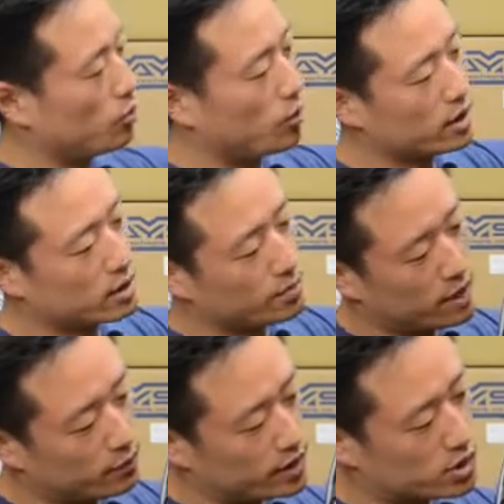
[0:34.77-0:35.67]
one of the
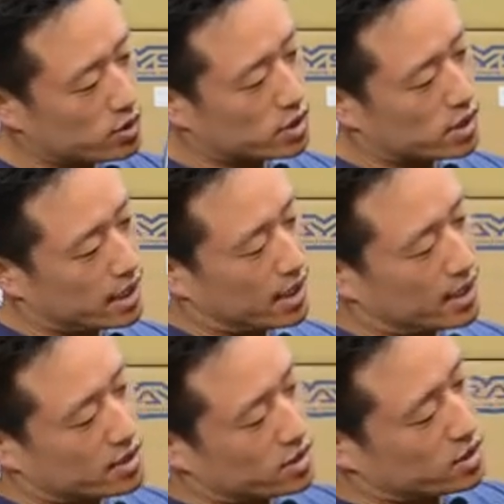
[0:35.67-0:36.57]
main features is that it
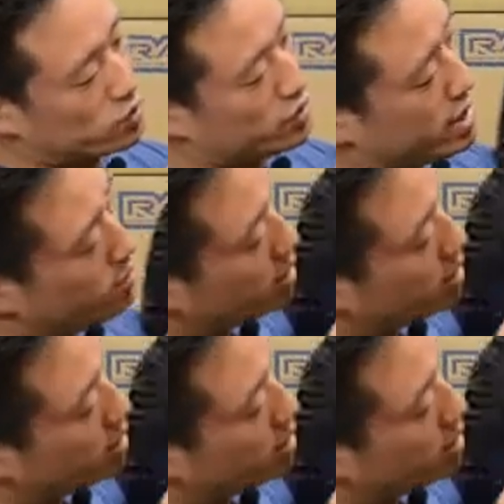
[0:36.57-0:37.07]
has extreme